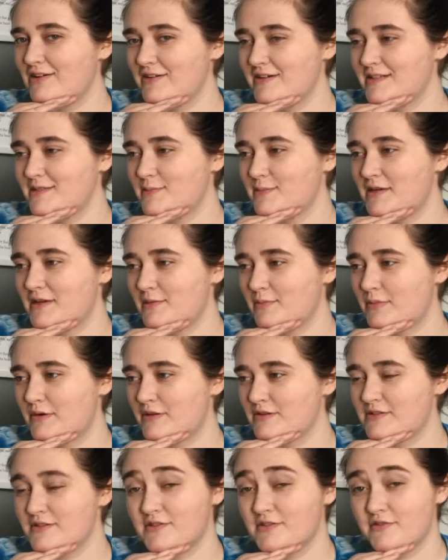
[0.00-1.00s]
Always been a
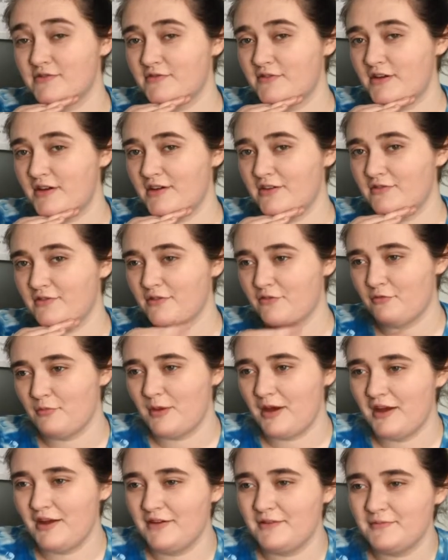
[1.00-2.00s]
personal fave of
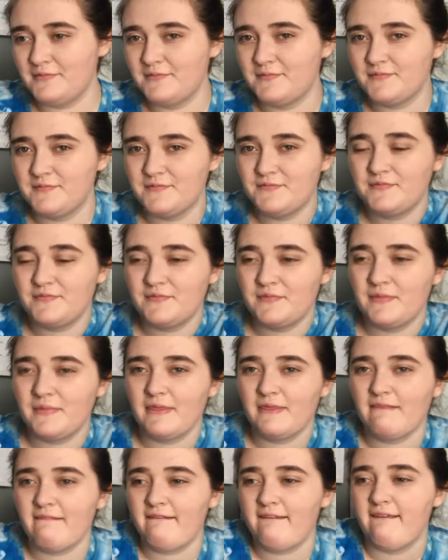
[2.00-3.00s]
mine.
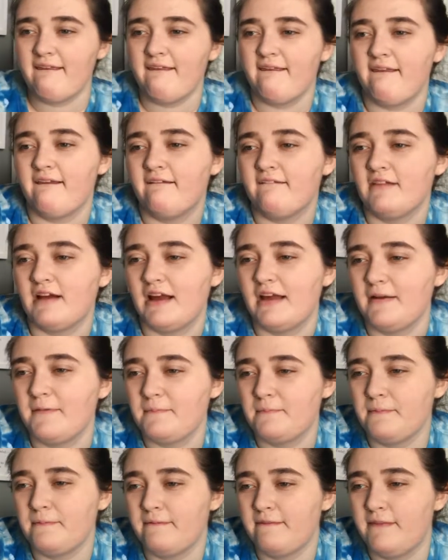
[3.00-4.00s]

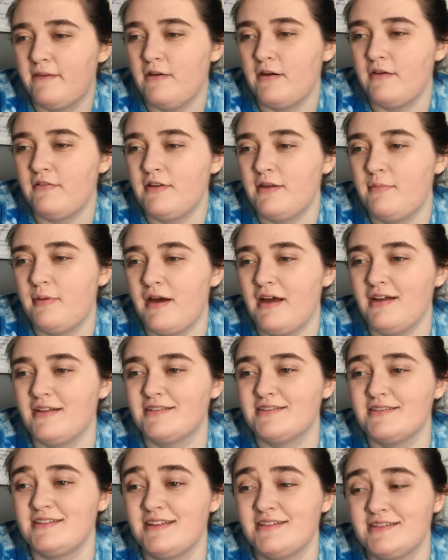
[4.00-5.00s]
Alright, do you have any
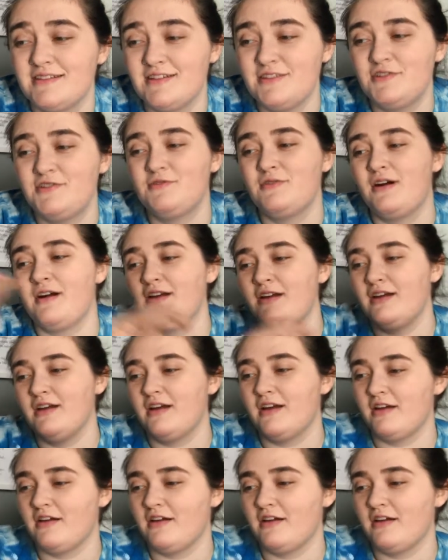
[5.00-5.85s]
pets? Yes, I do. I